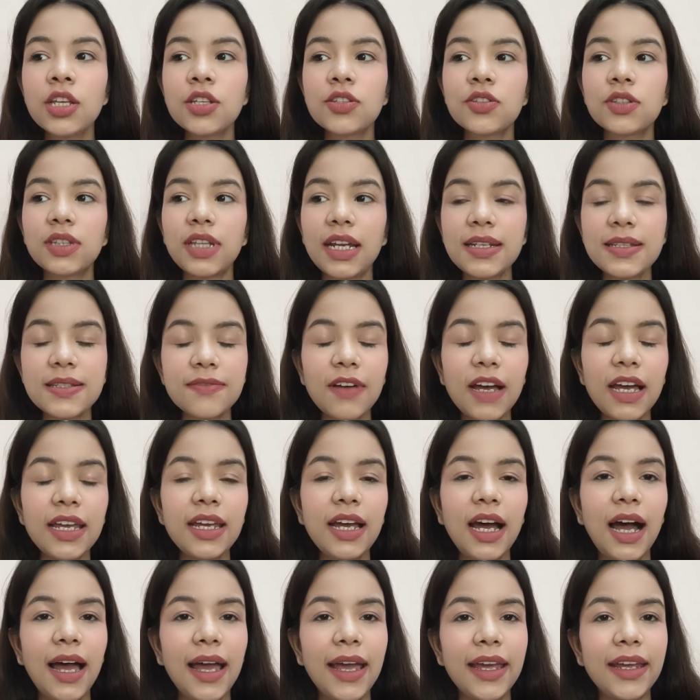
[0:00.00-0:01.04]
So that's
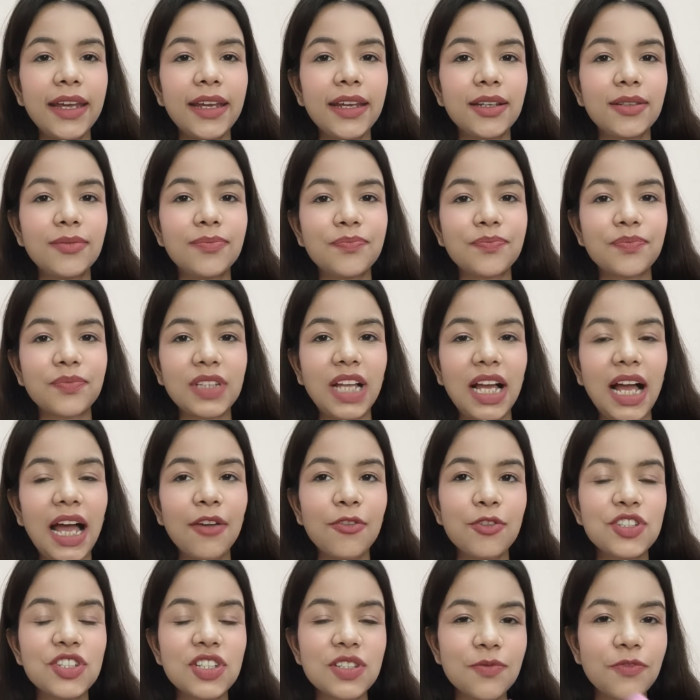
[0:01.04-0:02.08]
why I
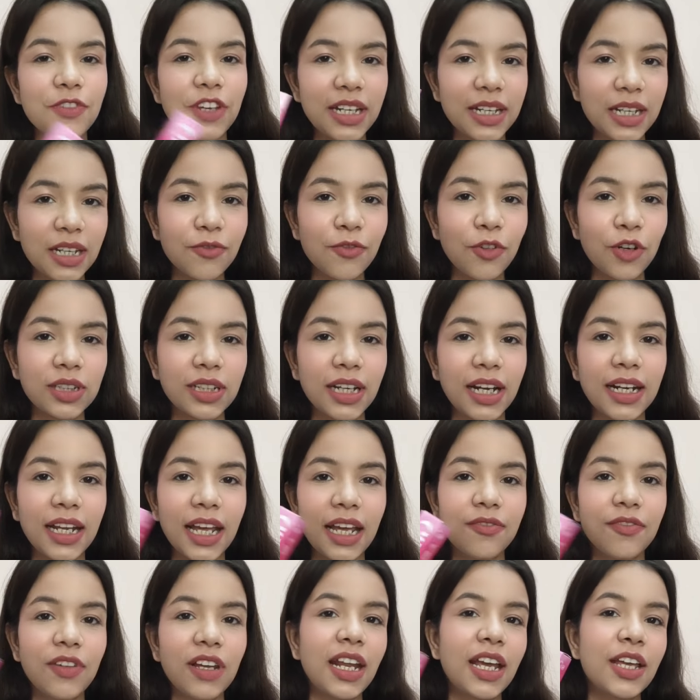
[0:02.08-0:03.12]
was just waiting for that,
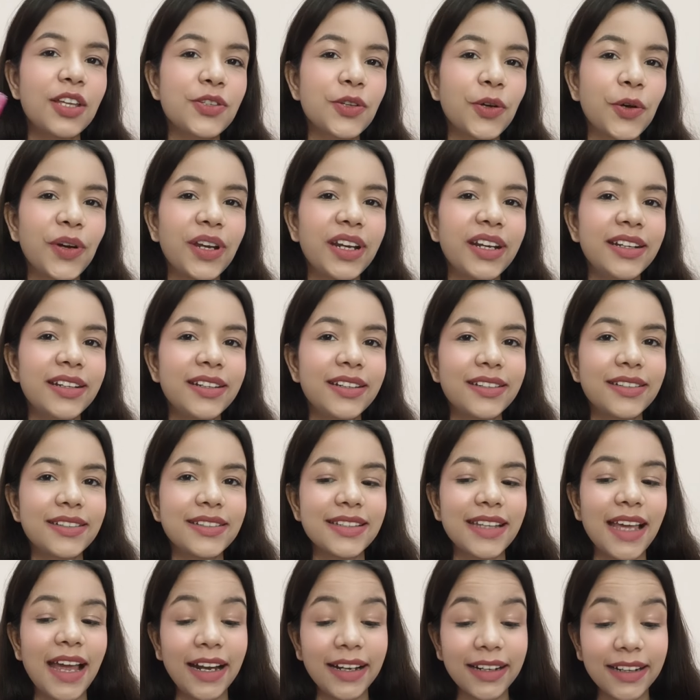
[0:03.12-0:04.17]
and when I saw it
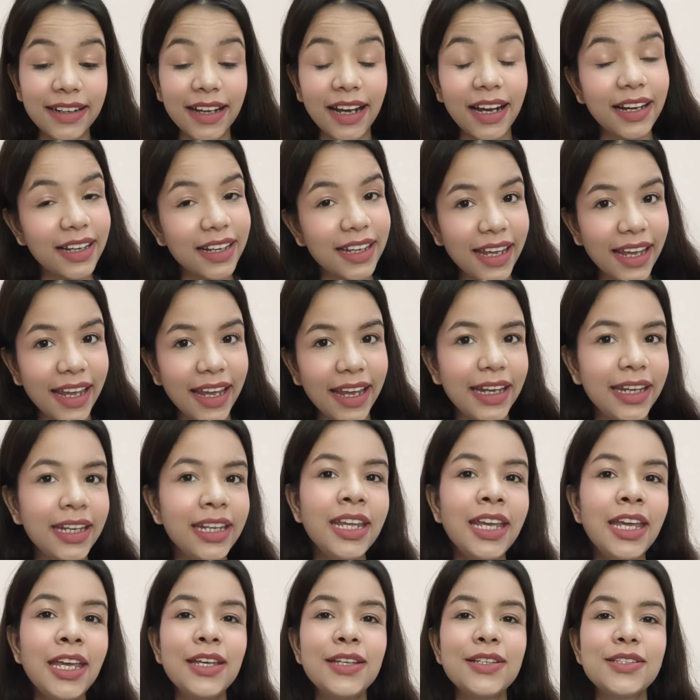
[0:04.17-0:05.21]
added
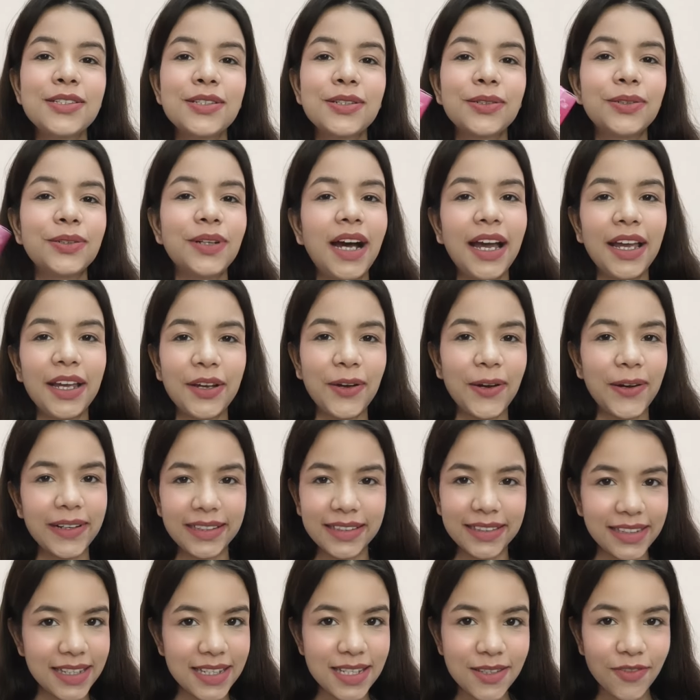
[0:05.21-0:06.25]
again, so I
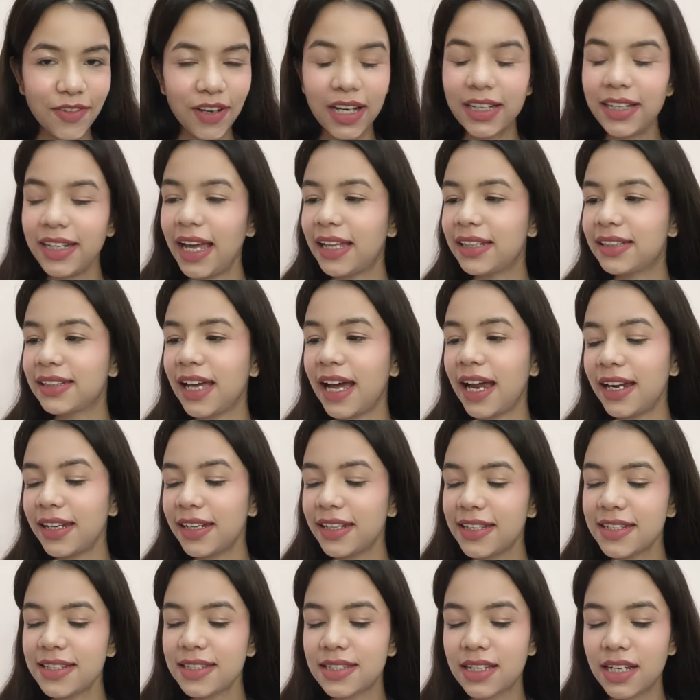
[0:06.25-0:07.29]
got this one, and that
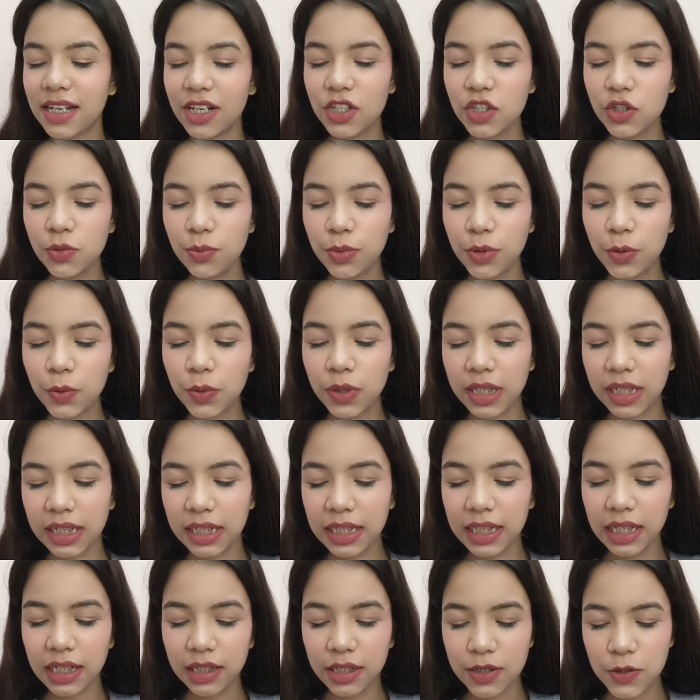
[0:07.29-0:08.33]
is Gush
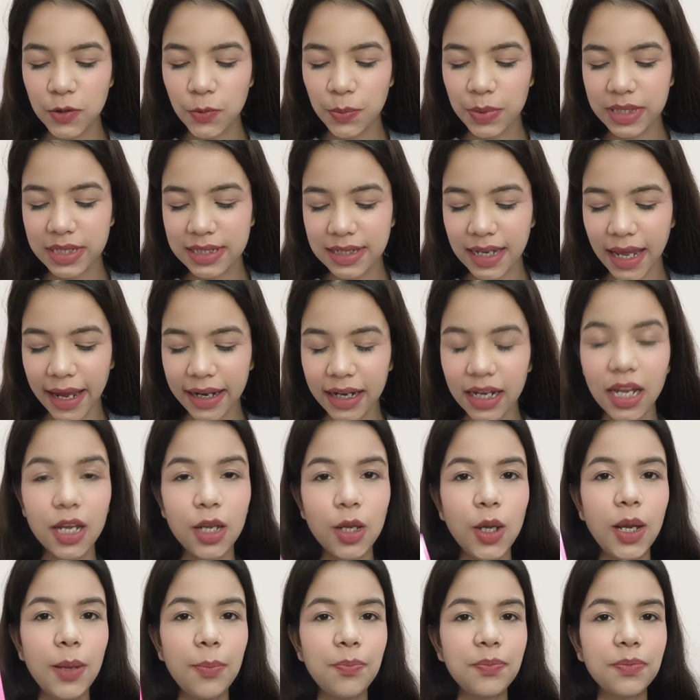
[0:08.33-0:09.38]
Beauty Super Stack
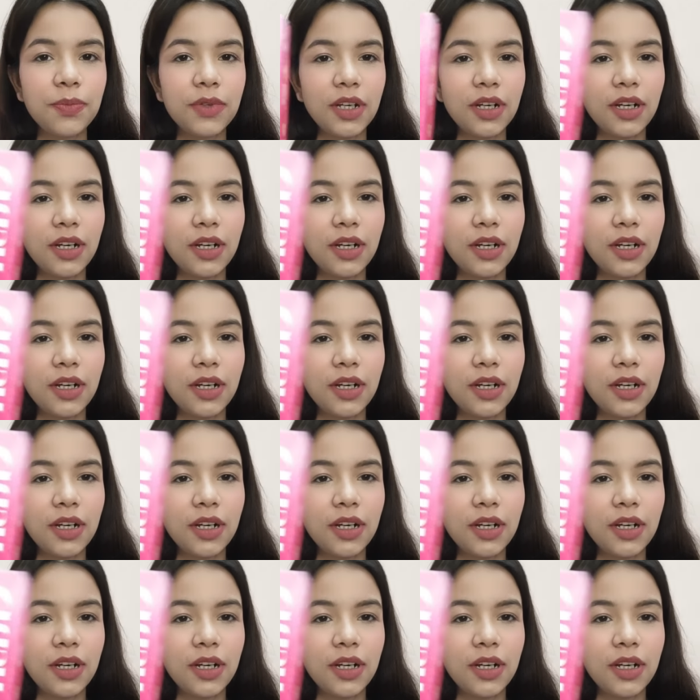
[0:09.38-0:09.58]
Lip